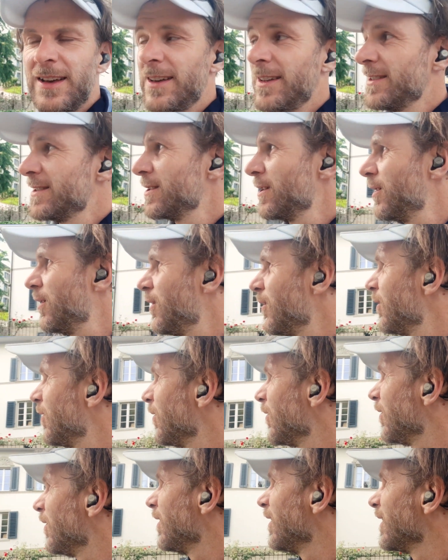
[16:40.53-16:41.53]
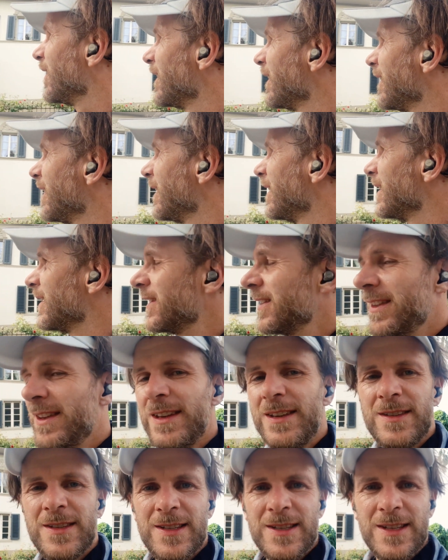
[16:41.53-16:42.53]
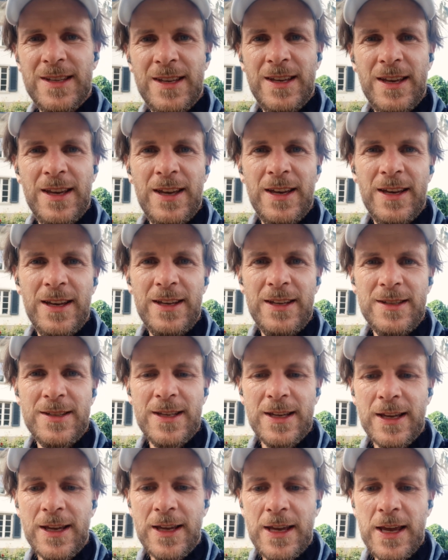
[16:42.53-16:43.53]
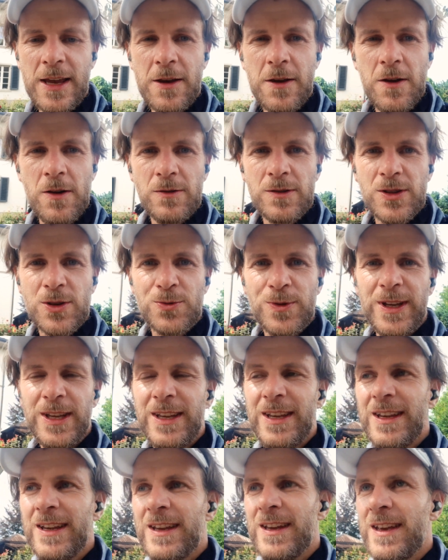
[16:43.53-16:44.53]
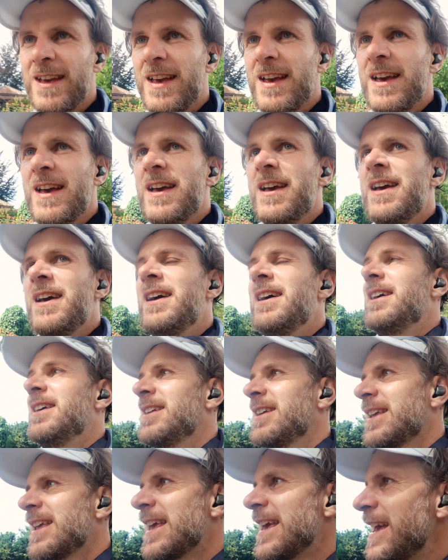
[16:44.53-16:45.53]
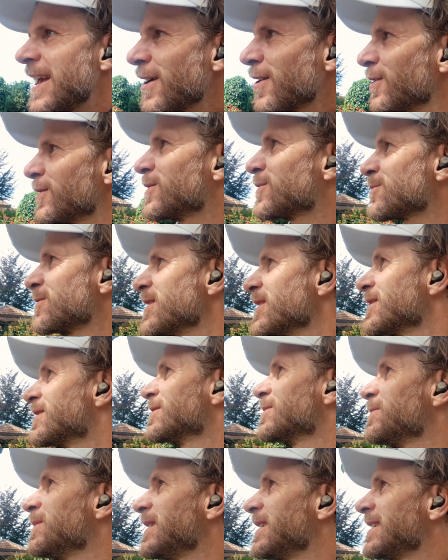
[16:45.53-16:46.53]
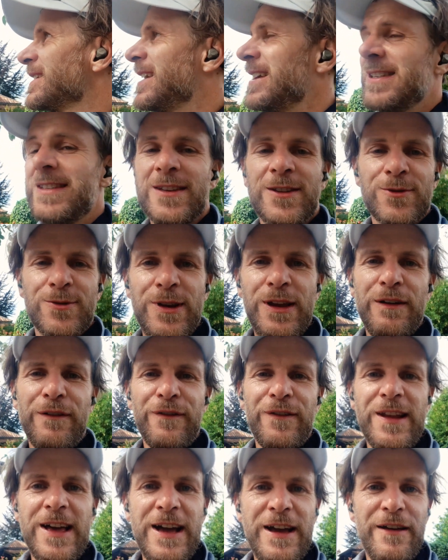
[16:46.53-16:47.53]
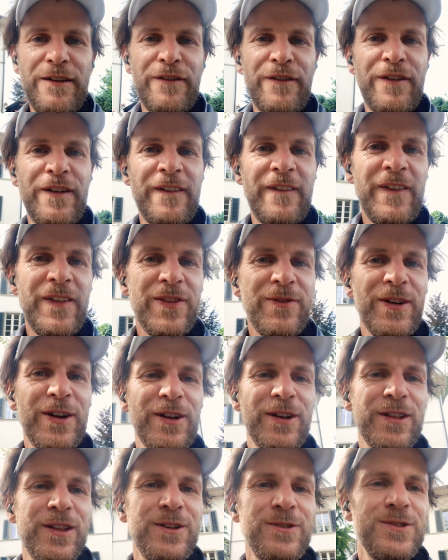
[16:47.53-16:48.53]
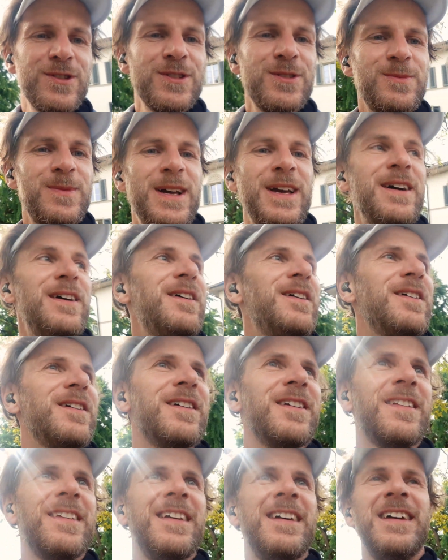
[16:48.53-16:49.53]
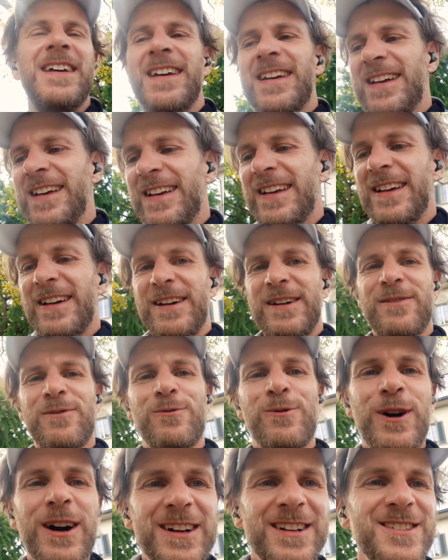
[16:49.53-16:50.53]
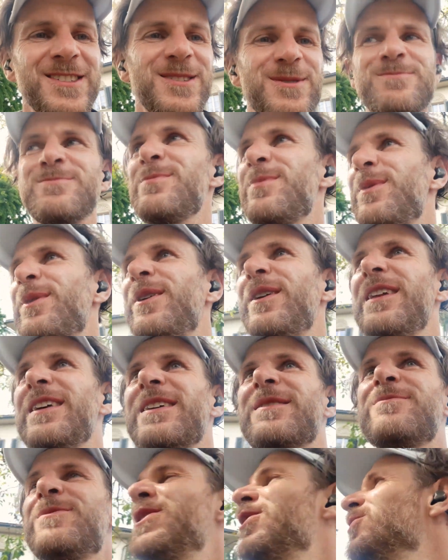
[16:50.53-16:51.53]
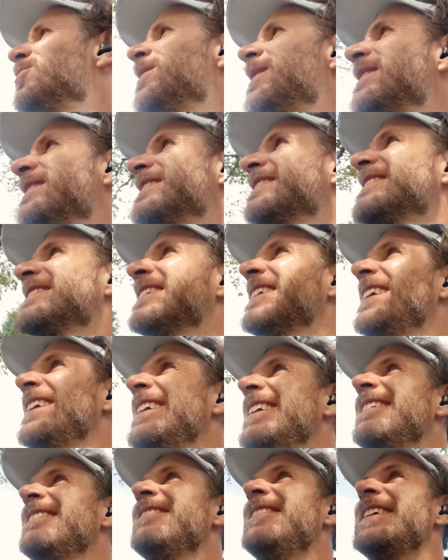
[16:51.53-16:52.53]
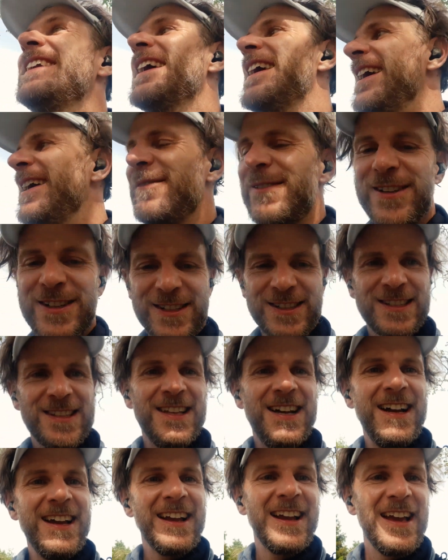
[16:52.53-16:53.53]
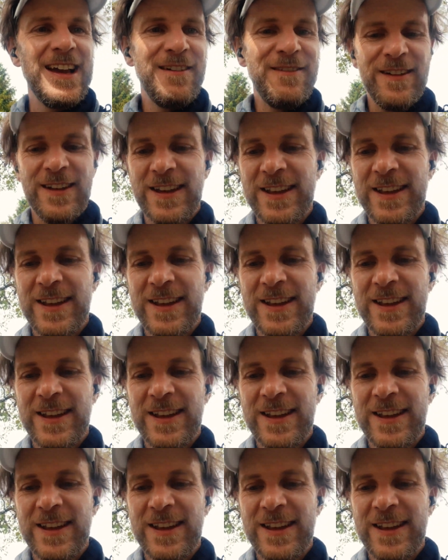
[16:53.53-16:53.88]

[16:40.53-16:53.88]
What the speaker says: So this is a ginkgo tree. And a ginkgo tree to me is the tree of life. It's very close to my heart. And what a symbolic moment when I'm just like having a